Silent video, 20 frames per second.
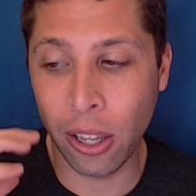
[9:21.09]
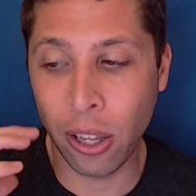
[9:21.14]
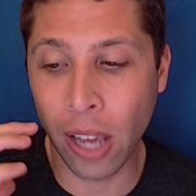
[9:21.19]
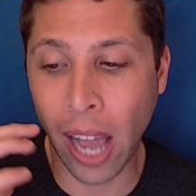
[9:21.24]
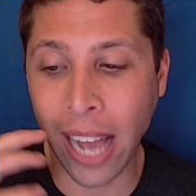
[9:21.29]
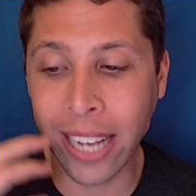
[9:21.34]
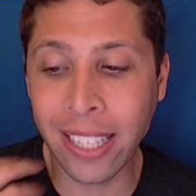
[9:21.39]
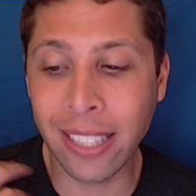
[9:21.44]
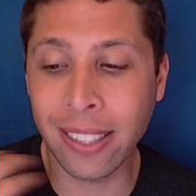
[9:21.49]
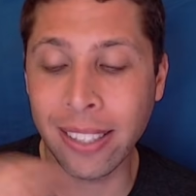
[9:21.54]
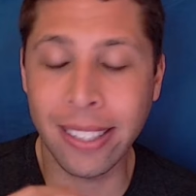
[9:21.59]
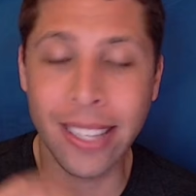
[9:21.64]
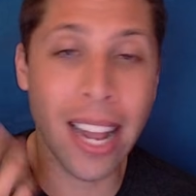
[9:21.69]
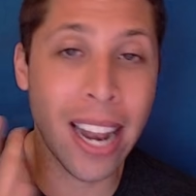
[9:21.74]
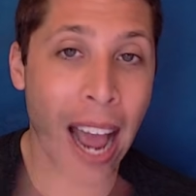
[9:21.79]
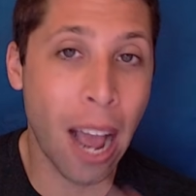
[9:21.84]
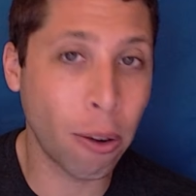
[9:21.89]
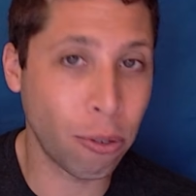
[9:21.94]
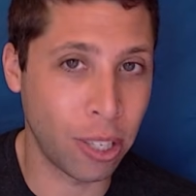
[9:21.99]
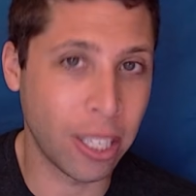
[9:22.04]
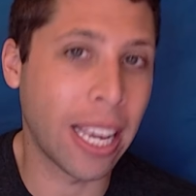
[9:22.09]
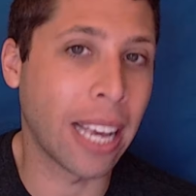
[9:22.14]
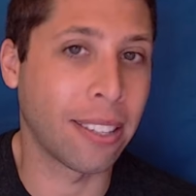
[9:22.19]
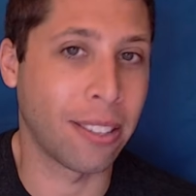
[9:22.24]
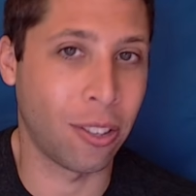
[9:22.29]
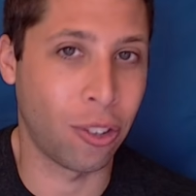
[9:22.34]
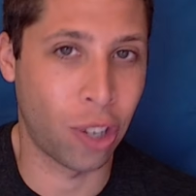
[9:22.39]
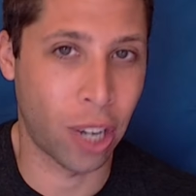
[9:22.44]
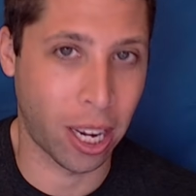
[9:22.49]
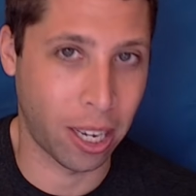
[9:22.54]
I didn't set out to guess
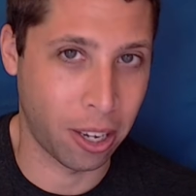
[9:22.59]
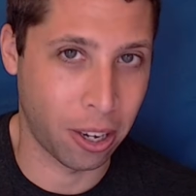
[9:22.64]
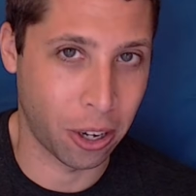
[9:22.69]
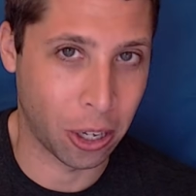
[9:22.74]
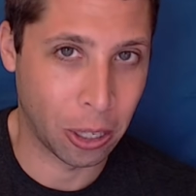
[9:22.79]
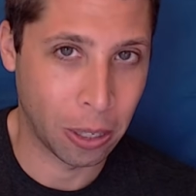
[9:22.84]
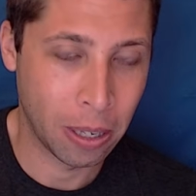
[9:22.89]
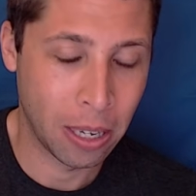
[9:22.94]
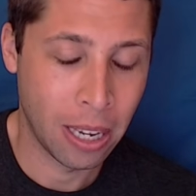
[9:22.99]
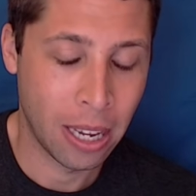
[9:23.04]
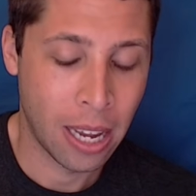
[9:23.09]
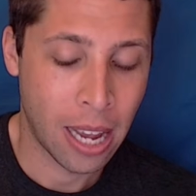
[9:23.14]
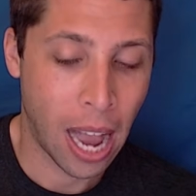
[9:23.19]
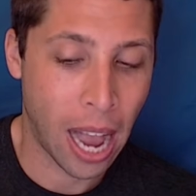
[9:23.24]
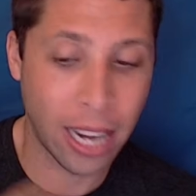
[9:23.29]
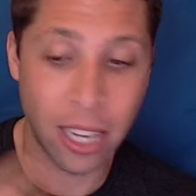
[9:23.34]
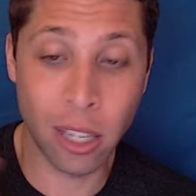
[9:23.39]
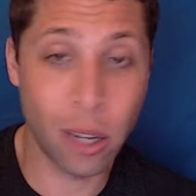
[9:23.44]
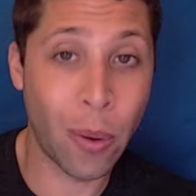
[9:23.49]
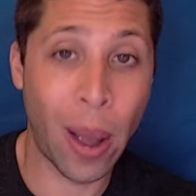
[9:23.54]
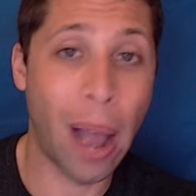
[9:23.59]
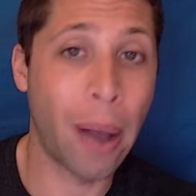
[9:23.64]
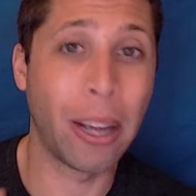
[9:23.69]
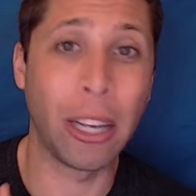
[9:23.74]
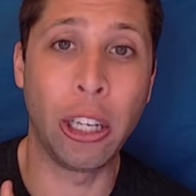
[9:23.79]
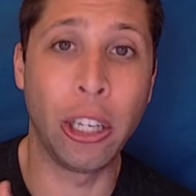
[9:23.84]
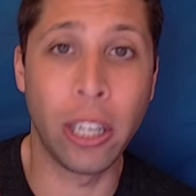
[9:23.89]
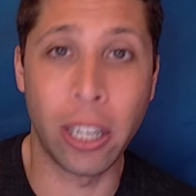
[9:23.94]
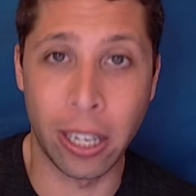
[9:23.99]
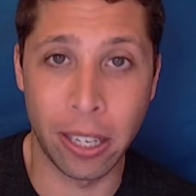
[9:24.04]
and check here. I didn't know how I
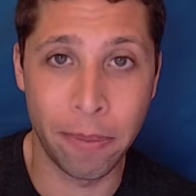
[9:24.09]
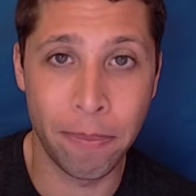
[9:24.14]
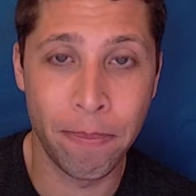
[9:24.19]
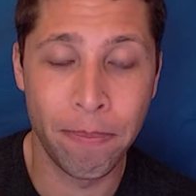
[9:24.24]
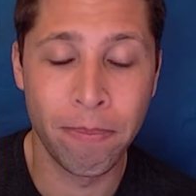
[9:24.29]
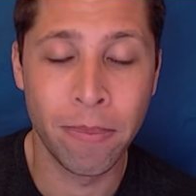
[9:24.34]
could.